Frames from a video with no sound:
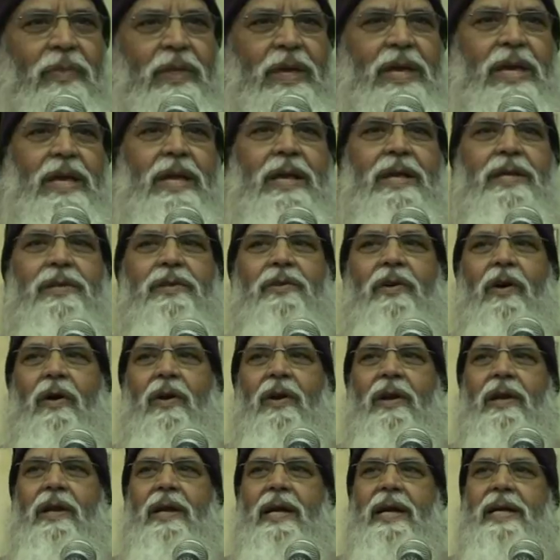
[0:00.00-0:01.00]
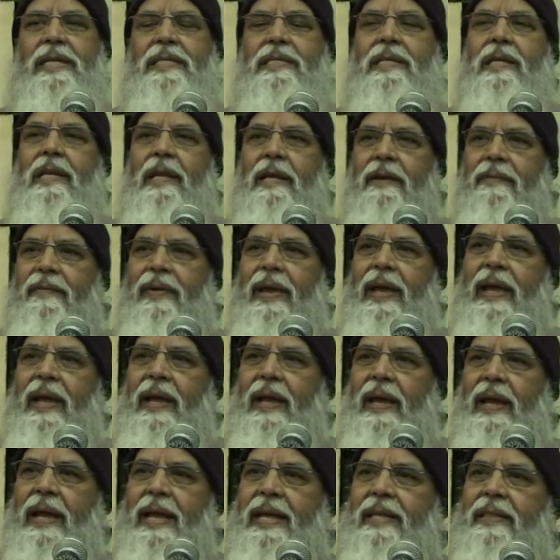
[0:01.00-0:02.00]
is called as
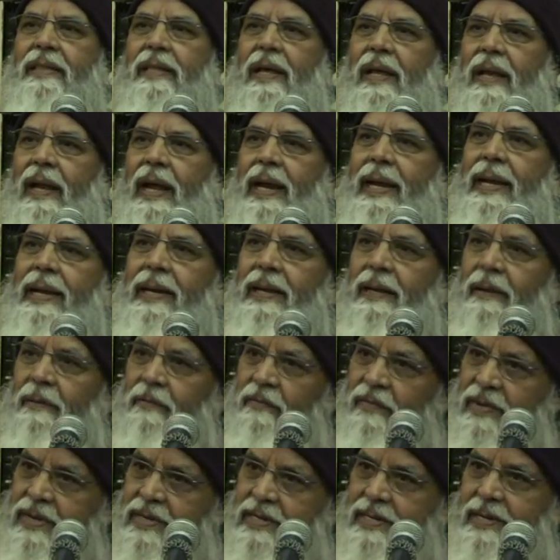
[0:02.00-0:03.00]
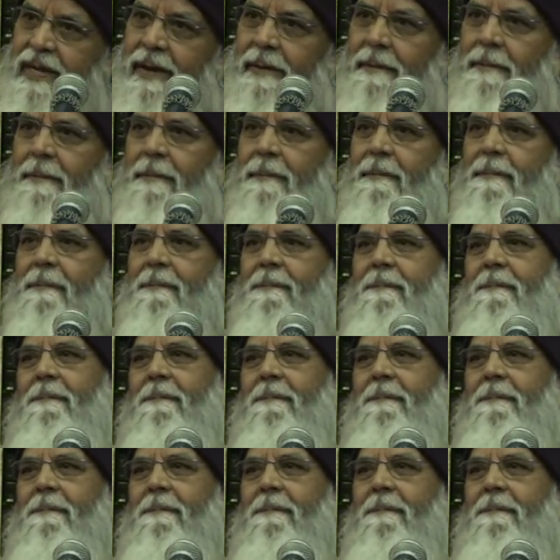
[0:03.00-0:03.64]
living in the light of wisdom.